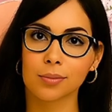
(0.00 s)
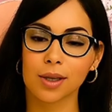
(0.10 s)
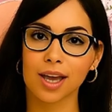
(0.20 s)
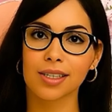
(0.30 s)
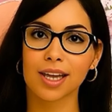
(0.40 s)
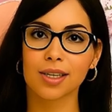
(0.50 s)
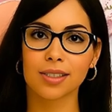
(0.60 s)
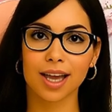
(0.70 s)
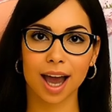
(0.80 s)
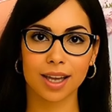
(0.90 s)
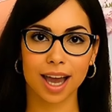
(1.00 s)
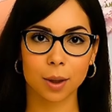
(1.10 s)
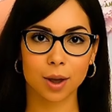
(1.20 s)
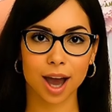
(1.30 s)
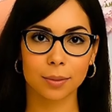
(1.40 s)
it says, "And
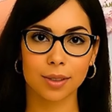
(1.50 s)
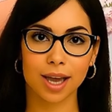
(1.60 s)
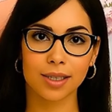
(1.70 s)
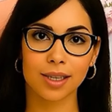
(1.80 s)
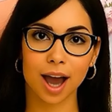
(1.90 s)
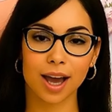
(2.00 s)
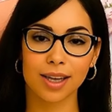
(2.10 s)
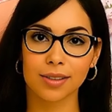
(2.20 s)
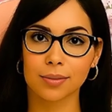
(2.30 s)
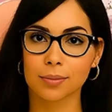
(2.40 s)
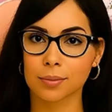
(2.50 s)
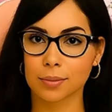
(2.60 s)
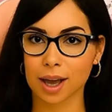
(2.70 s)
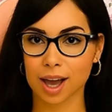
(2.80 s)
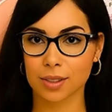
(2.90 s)
Abraham said to God,
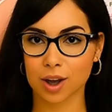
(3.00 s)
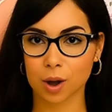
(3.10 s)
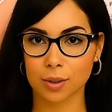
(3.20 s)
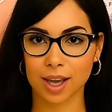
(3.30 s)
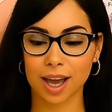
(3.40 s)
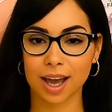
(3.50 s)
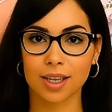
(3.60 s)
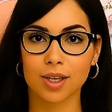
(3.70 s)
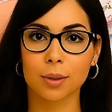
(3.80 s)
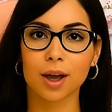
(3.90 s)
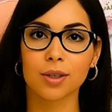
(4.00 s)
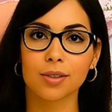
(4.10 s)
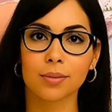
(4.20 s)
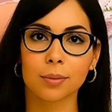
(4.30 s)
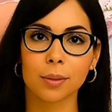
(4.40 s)
If only Ishmael
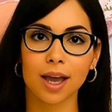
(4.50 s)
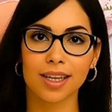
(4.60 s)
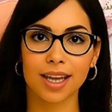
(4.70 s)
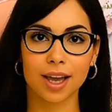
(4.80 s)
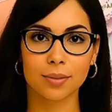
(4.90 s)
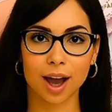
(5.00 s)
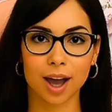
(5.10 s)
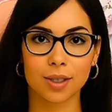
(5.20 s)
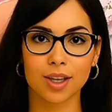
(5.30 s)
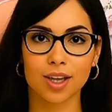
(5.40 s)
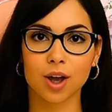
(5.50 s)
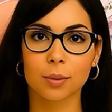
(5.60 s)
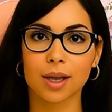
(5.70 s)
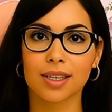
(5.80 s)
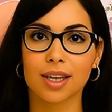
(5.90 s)
might live under your
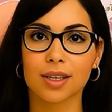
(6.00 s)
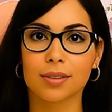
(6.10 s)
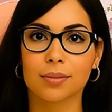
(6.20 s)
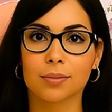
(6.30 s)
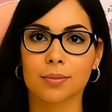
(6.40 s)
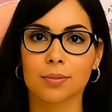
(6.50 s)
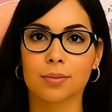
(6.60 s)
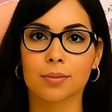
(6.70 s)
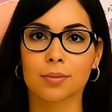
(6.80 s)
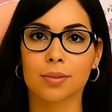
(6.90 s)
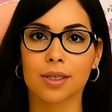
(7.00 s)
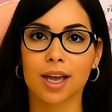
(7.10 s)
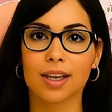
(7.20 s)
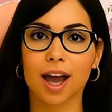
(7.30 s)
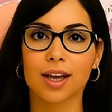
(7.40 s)
blessing."
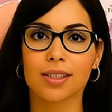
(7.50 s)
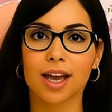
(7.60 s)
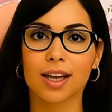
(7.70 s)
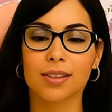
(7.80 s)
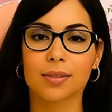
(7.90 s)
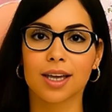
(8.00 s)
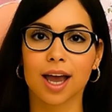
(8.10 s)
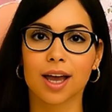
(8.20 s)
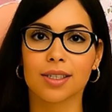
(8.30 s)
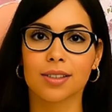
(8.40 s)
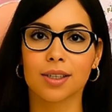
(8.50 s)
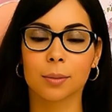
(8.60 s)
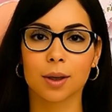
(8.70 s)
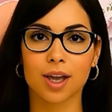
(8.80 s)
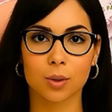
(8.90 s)
Then God said, "Yes,
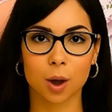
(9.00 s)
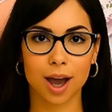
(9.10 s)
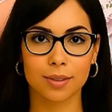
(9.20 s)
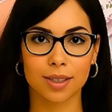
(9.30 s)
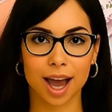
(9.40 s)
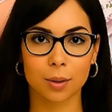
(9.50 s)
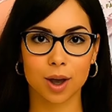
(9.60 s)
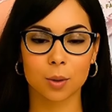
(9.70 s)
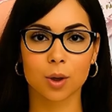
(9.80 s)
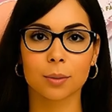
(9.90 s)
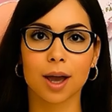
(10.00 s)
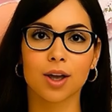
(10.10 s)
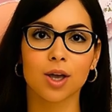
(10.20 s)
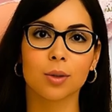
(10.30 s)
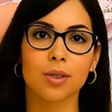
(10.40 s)
but your wife Sarah will bear
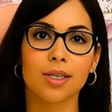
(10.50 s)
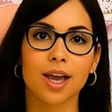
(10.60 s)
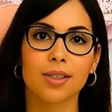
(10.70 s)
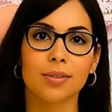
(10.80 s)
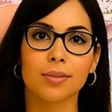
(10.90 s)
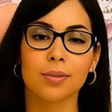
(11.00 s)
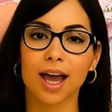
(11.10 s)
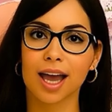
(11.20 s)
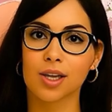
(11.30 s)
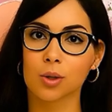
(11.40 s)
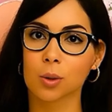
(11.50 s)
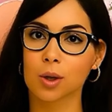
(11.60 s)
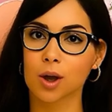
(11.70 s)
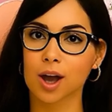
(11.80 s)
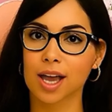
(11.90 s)
you a son, and you will
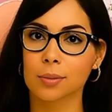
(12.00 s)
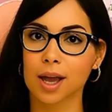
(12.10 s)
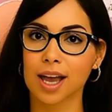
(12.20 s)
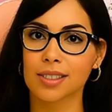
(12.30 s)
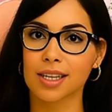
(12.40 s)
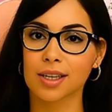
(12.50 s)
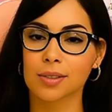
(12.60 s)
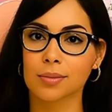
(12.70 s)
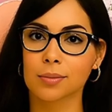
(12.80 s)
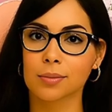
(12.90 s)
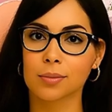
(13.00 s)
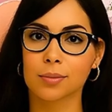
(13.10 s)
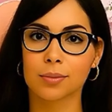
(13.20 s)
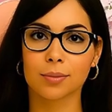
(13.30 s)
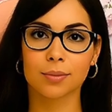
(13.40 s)
call him Isaac.
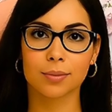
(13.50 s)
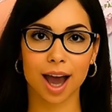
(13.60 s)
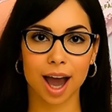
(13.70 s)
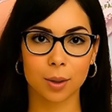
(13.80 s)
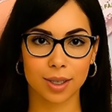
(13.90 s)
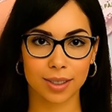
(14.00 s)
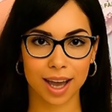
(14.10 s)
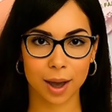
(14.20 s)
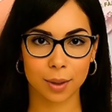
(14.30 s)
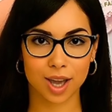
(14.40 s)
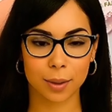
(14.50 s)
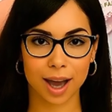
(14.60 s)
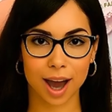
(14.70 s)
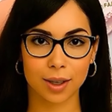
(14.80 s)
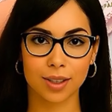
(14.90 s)
I will establish my
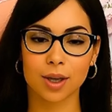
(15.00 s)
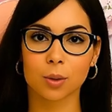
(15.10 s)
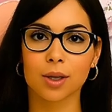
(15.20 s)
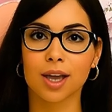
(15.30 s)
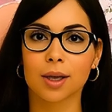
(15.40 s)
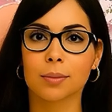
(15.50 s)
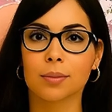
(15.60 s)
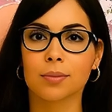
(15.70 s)
covenant with him.